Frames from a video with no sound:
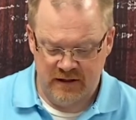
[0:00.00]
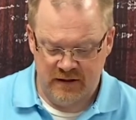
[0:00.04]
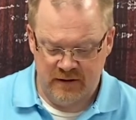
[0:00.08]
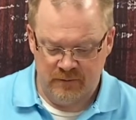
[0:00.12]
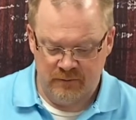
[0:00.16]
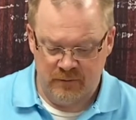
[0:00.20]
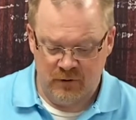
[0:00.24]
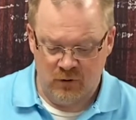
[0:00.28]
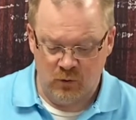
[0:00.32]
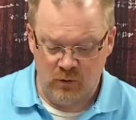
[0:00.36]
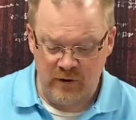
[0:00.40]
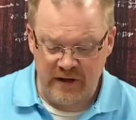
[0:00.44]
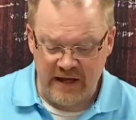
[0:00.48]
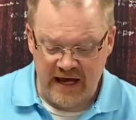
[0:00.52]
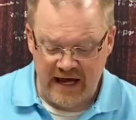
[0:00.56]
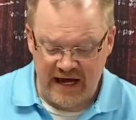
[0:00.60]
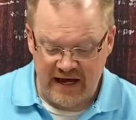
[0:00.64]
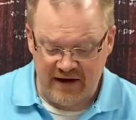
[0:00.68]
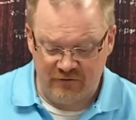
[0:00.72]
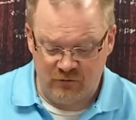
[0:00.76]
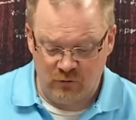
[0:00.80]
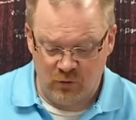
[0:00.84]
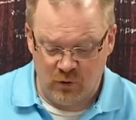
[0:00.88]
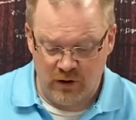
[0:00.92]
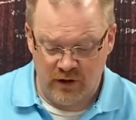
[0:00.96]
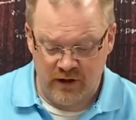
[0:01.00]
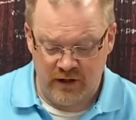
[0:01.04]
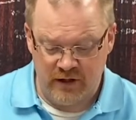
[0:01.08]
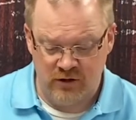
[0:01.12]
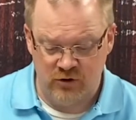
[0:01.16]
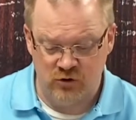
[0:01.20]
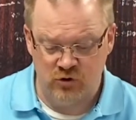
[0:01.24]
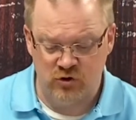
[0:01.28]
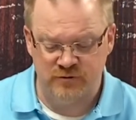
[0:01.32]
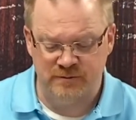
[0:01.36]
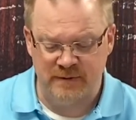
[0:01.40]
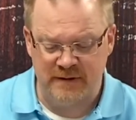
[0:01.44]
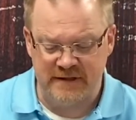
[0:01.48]
But we have one
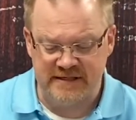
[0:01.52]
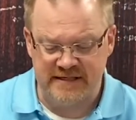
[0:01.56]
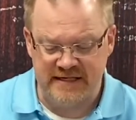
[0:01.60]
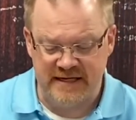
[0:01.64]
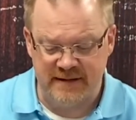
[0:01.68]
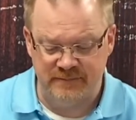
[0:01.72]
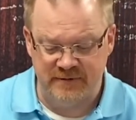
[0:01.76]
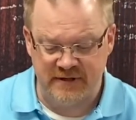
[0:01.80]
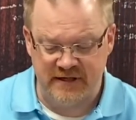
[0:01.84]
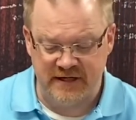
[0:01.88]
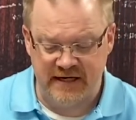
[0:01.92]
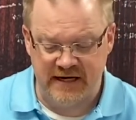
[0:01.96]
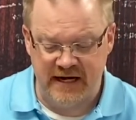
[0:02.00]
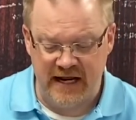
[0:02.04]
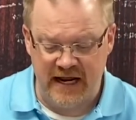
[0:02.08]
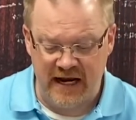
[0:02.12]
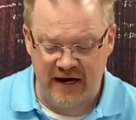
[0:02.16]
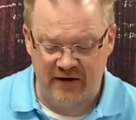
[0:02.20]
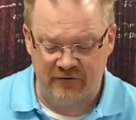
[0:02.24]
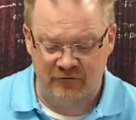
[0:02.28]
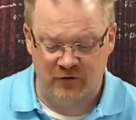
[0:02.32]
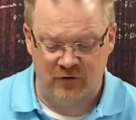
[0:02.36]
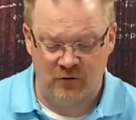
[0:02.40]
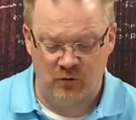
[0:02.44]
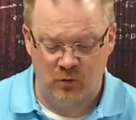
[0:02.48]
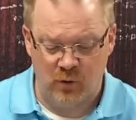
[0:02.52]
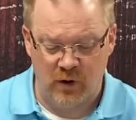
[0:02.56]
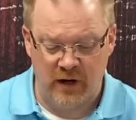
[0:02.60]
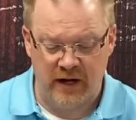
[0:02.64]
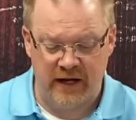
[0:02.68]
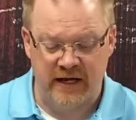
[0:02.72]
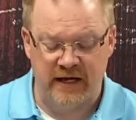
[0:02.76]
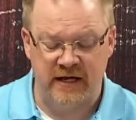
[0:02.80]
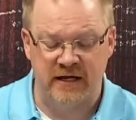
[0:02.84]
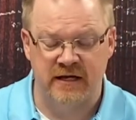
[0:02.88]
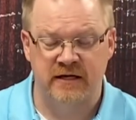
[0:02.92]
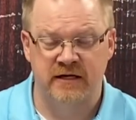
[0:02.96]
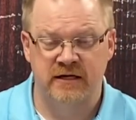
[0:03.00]
who's been tempted in every
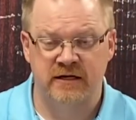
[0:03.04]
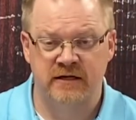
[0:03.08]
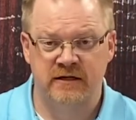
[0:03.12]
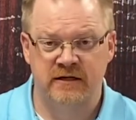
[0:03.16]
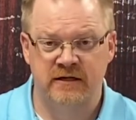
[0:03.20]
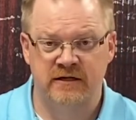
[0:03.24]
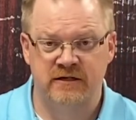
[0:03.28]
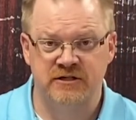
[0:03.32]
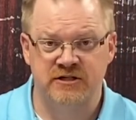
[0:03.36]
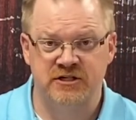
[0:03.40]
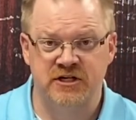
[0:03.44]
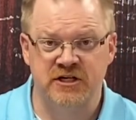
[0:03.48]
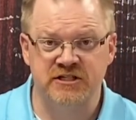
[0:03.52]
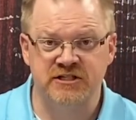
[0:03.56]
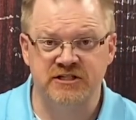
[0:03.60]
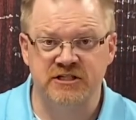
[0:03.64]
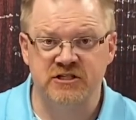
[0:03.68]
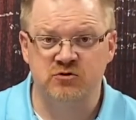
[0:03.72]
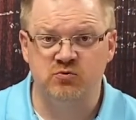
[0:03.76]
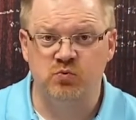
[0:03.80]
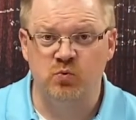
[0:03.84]
way, just as